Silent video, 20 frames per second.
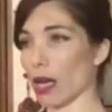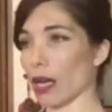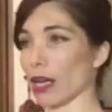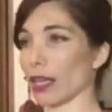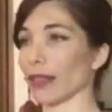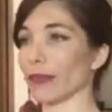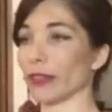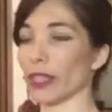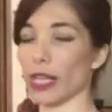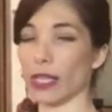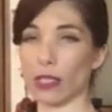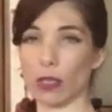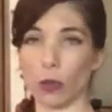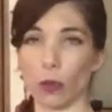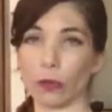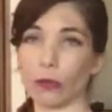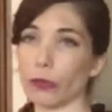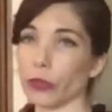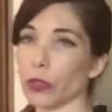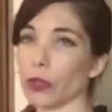If that's
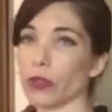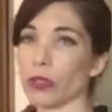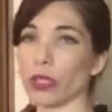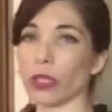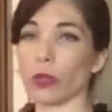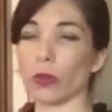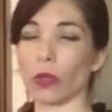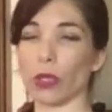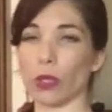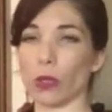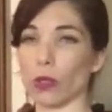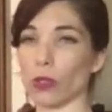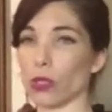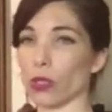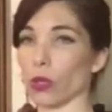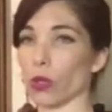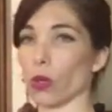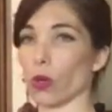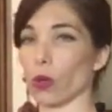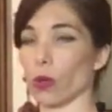confusing, you can
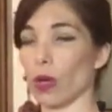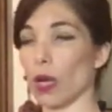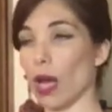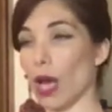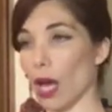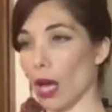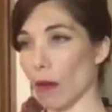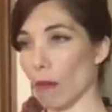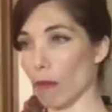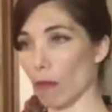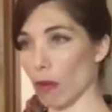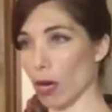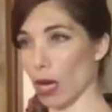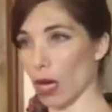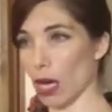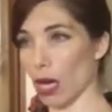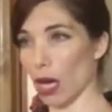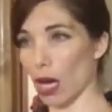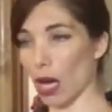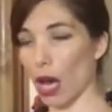also go
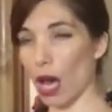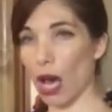ma,